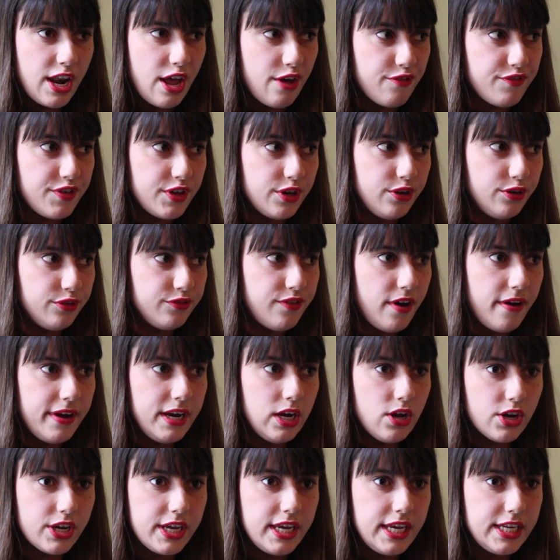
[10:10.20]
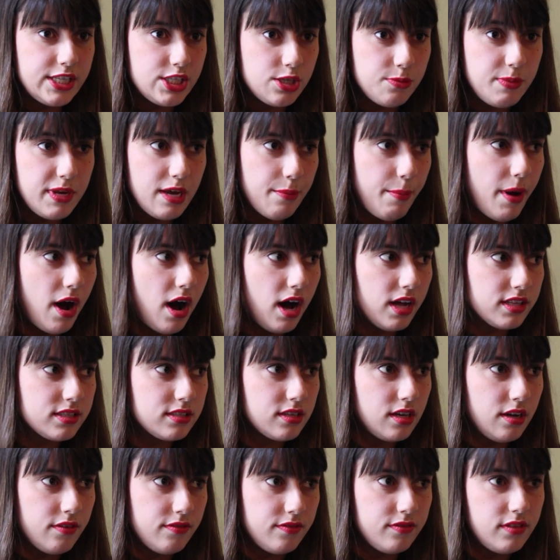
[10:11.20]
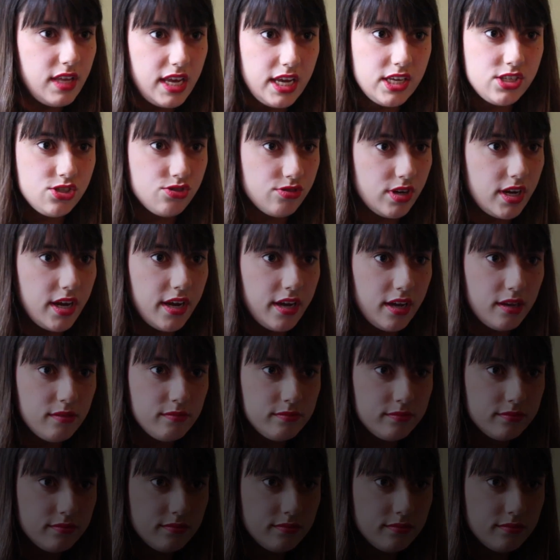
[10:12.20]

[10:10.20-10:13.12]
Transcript: and I feel very lucky to be a part of the history here.